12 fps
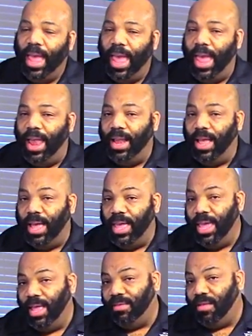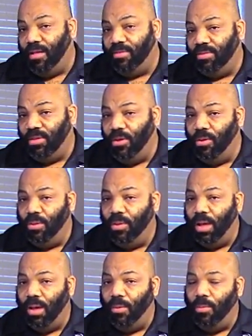and he is
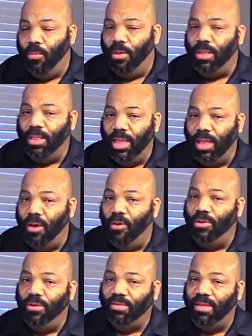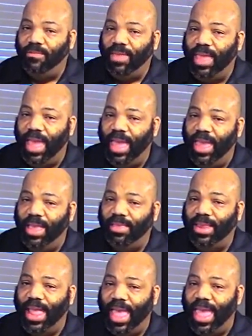also one of the owners of
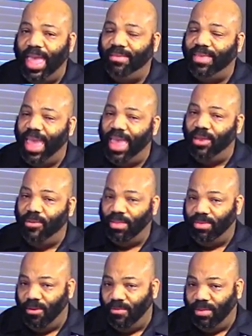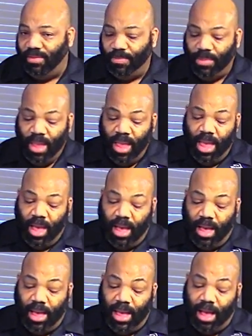K's and A's catering service.
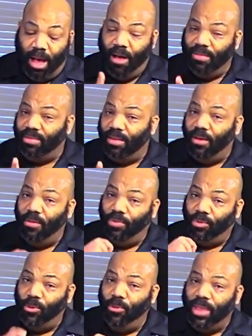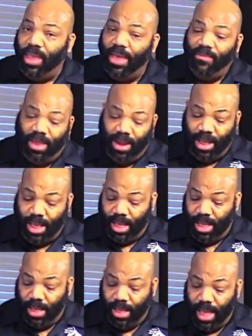Also, through Kevin,
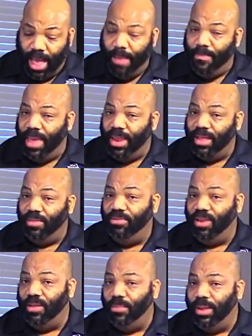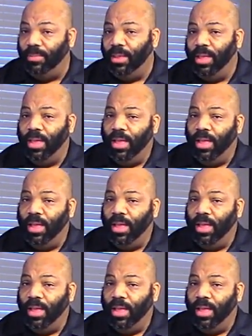I met a gentleman